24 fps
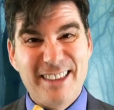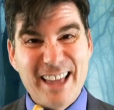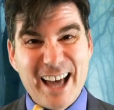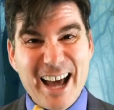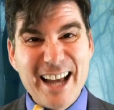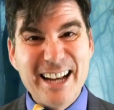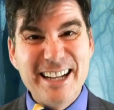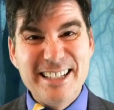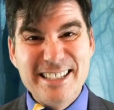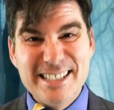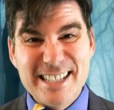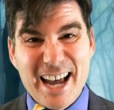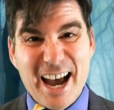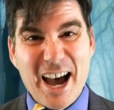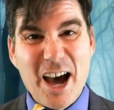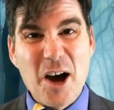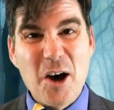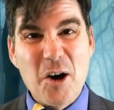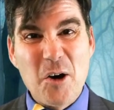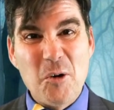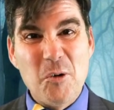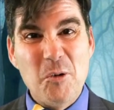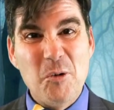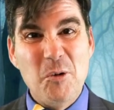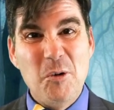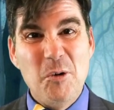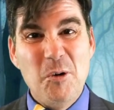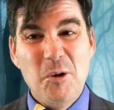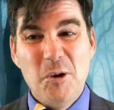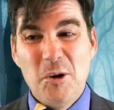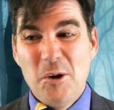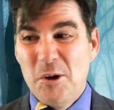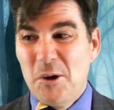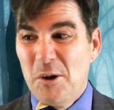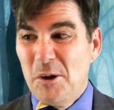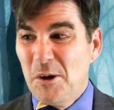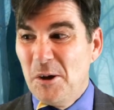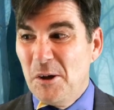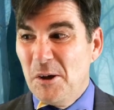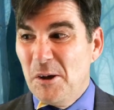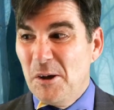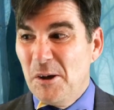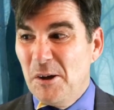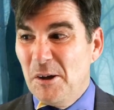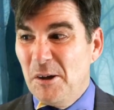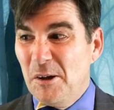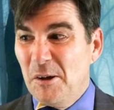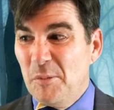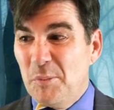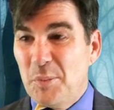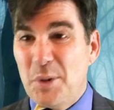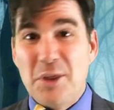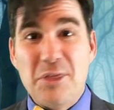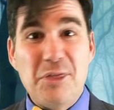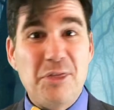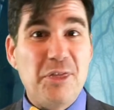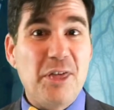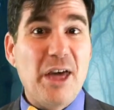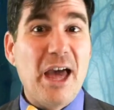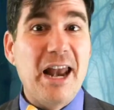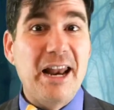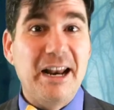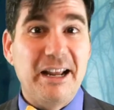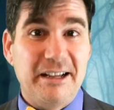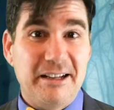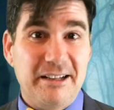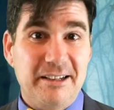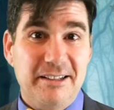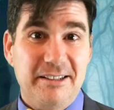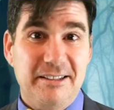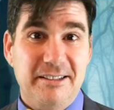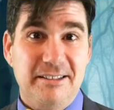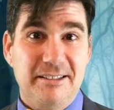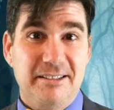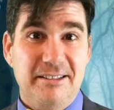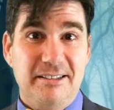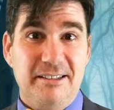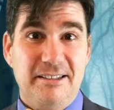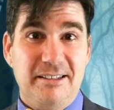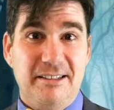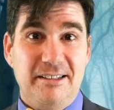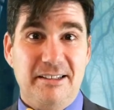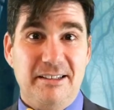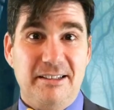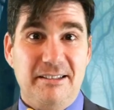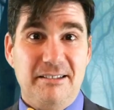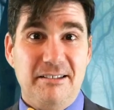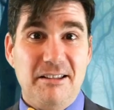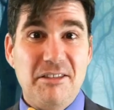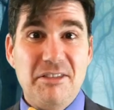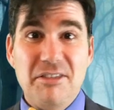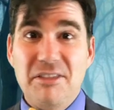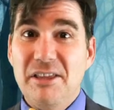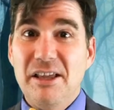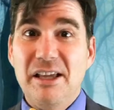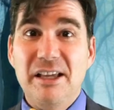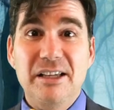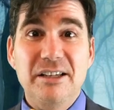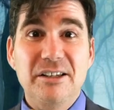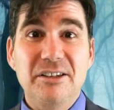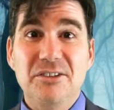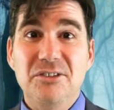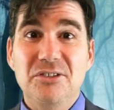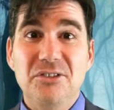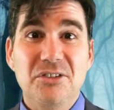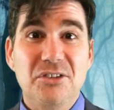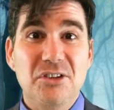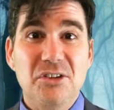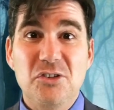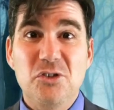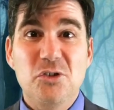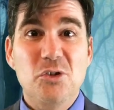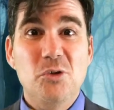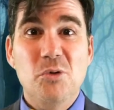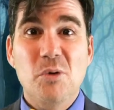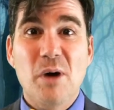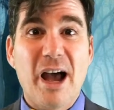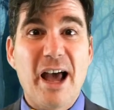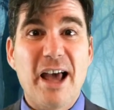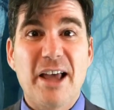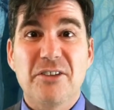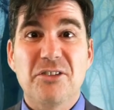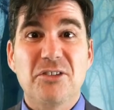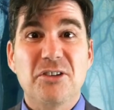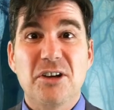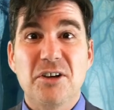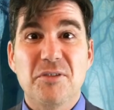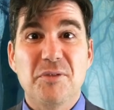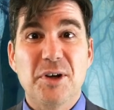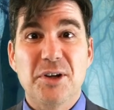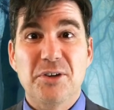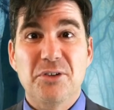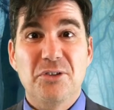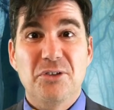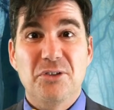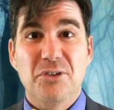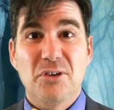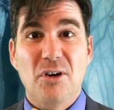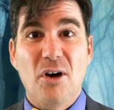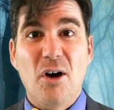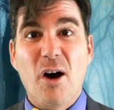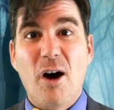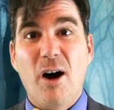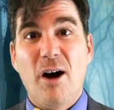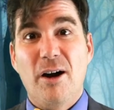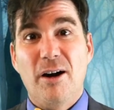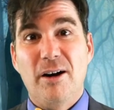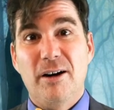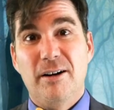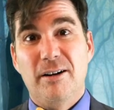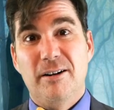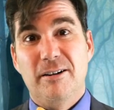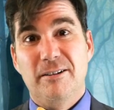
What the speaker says: That is how pathetic the things that you ask of us are.